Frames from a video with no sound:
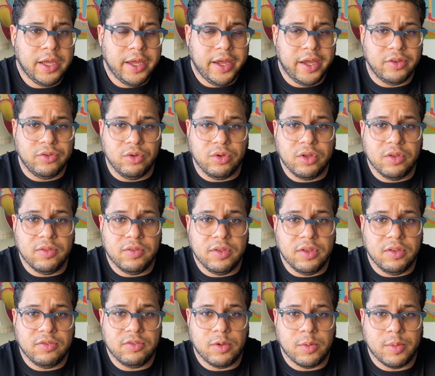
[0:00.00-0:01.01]
As you can see
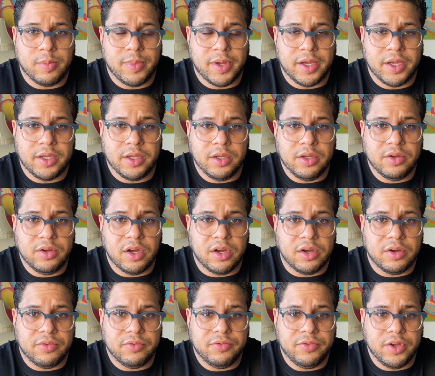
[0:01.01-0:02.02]
in some of my
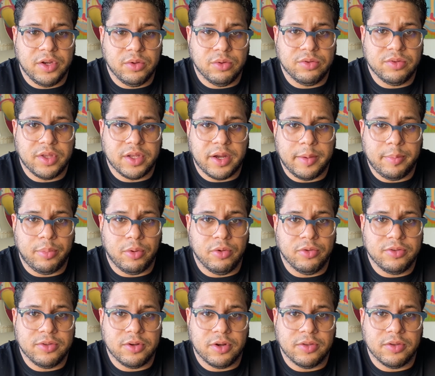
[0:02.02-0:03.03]
videos that I
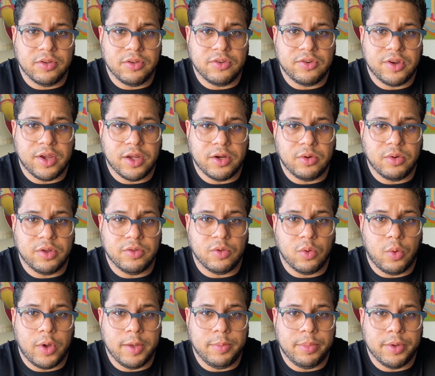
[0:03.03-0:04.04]
posted on this channel as a
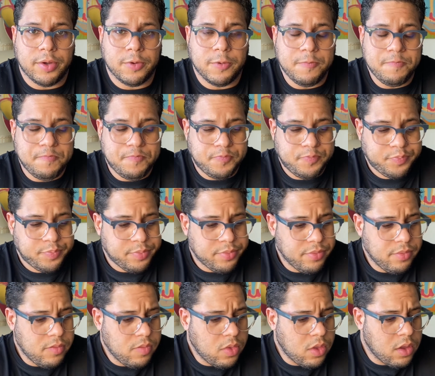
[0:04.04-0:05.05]
white belt,
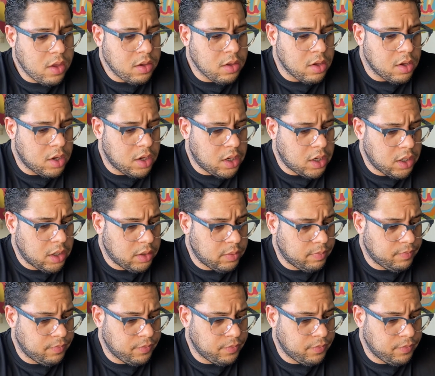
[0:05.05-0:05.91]
I